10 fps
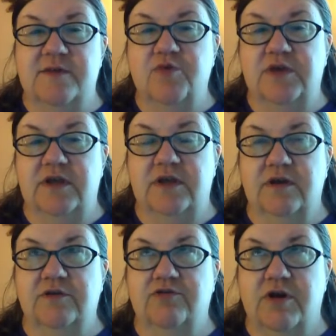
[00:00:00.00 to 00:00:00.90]
time we
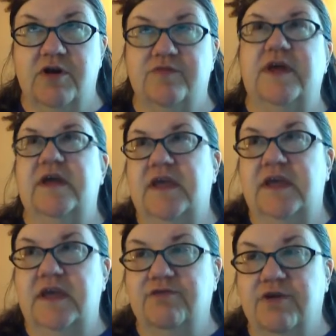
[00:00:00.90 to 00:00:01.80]
drove,
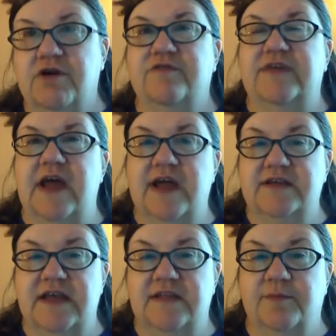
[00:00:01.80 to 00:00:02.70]
he drove and I
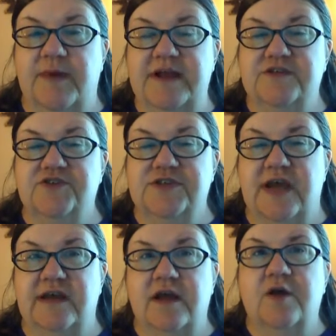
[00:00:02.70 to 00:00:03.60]
sat in the passenger
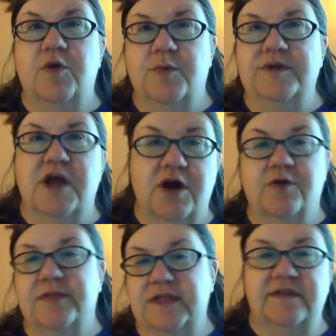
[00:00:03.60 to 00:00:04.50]
side, we would
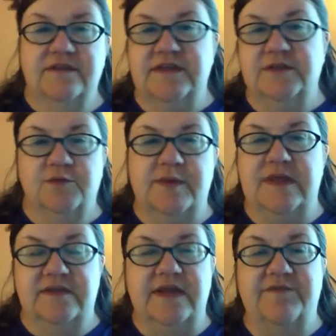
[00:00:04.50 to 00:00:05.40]
know that the seats would
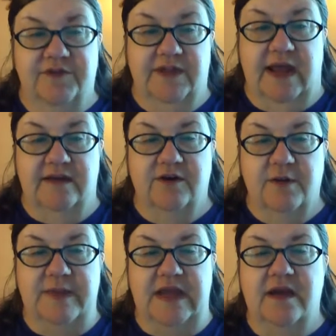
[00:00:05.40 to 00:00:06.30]
be set for that, you know
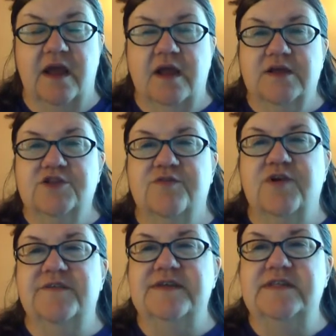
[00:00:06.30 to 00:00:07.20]
what I mean? So if
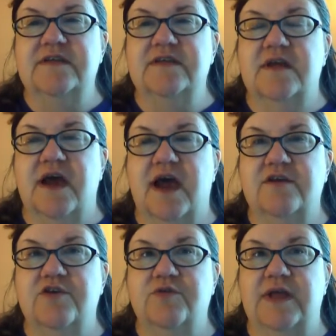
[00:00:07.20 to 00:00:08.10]
all of a sudden I
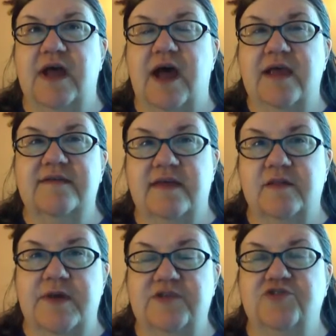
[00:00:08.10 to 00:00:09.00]
knew that I sat in
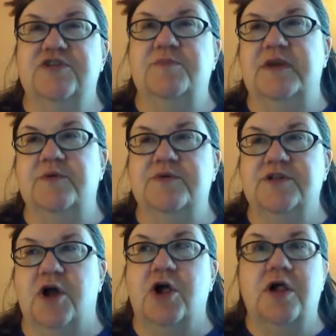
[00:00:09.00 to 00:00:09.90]
the passenger seat, but it
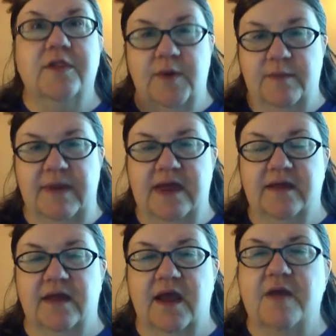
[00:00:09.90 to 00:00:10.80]
was all the way
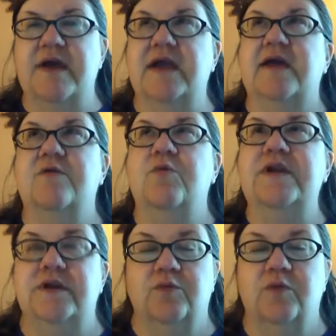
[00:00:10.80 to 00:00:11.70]
back, I might kind of
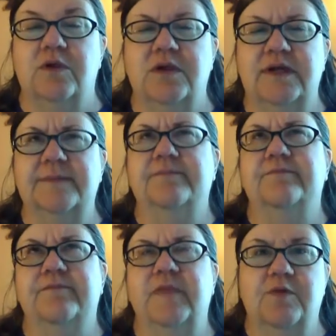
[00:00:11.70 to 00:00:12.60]
wonder, well,
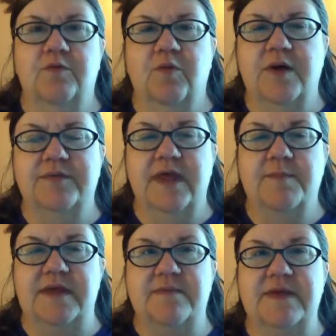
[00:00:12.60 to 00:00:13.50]
why would
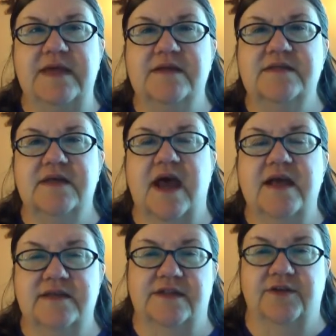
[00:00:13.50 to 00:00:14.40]
that be? Because
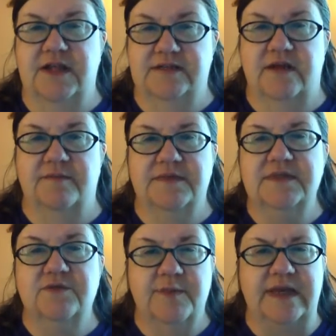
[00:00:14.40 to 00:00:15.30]
I sat there last time.
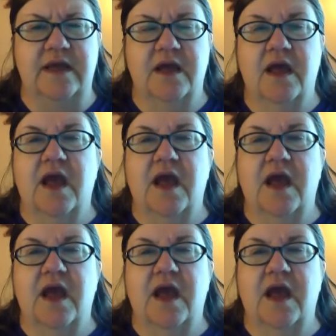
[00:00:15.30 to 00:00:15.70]
See what I mean?